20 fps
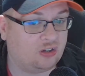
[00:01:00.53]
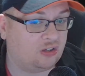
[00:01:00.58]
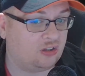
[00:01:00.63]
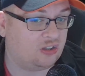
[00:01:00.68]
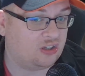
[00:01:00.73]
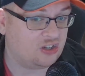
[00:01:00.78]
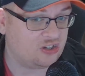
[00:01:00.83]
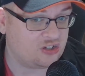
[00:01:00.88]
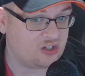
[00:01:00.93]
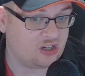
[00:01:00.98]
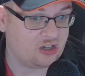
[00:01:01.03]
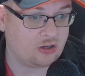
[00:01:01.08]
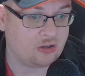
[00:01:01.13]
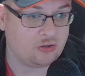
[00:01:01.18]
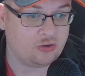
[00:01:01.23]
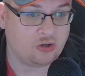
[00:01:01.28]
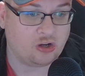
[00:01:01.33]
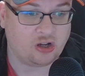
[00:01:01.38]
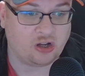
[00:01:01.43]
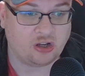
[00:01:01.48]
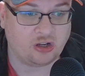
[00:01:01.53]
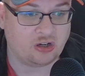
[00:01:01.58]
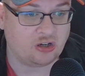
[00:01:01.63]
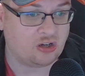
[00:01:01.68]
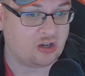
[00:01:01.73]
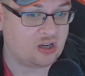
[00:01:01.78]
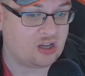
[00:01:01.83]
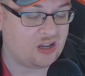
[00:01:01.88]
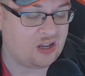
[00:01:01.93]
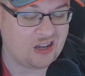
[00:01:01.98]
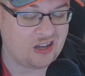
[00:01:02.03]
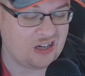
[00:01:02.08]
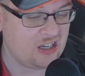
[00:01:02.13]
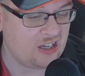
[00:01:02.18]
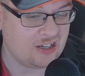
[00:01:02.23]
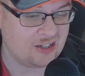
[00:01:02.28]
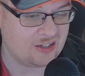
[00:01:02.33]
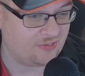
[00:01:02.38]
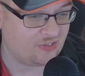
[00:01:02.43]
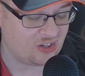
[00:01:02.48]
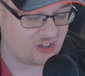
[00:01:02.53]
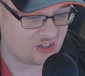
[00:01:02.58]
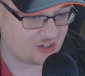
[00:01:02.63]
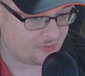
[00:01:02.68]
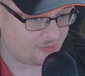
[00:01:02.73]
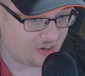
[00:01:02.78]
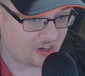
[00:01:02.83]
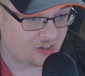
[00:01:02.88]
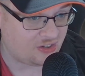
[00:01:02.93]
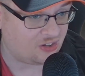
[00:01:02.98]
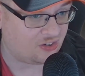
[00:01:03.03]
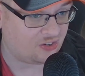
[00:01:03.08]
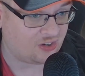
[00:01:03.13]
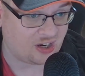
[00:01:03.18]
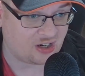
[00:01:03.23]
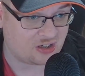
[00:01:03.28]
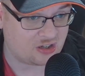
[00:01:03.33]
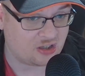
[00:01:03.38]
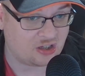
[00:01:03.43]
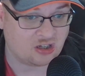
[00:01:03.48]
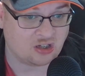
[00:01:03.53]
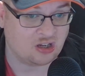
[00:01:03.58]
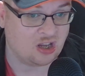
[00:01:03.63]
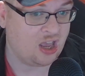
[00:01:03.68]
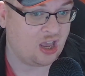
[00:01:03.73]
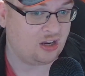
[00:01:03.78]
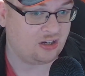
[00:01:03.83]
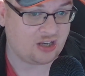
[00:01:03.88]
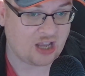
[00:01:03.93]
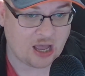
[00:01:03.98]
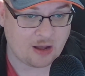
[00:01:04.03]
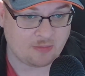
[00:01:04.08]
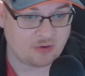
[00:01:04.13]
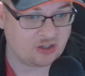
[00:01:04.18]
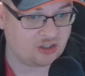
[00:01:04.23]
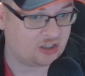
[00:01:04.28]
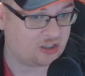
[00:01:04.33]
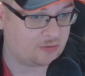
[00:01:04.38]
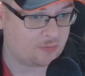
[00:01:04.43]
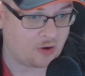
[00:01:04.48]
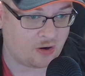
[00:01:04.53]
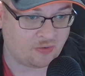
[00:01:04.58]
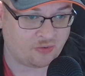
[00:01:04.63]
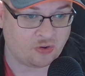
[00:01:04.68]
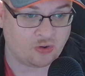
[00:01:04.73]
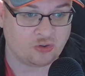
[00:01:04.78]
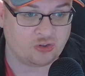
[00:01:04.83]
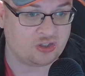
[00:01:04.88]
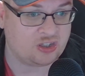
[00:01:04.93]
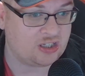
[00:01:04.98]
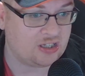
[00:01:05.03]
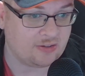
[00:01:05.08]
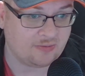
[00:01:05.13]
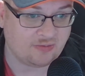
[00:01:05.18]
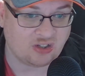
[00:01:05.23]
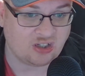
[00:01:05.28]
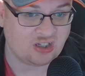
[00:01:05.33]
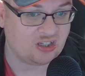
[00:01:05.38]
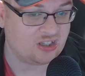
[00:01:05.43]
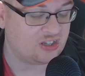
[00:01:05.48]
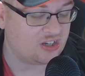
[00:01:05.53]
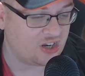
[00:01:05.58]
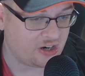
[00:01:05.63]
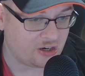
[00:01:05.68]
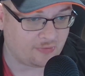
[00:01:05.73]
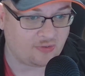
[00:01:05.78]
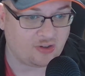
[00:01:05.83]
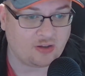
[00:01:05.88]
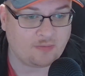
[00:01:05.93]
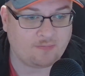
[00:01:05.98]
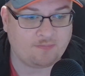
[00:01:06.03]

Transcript: doesn't include on any of its devices actually. Tablets, smartphones, TVs, none of it.